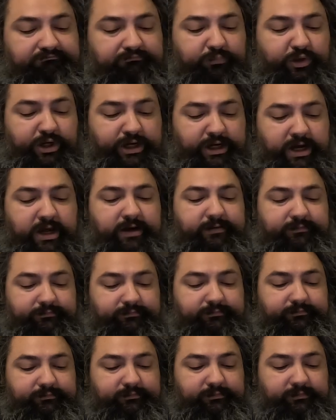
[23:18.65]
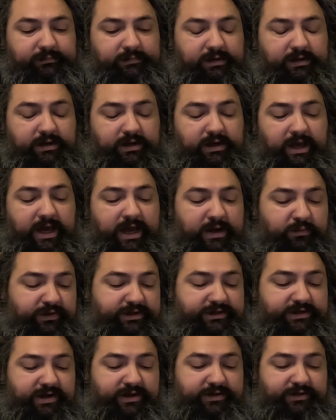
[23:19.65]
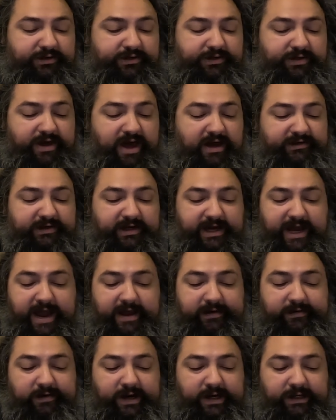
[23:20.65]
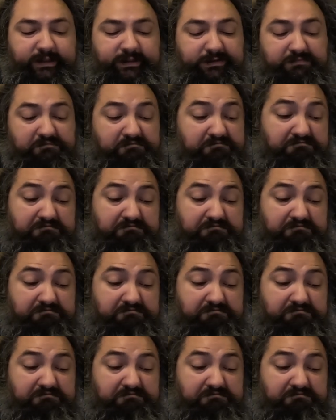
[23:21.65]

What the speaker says: Pretty good. And we're still under 2,000 calories.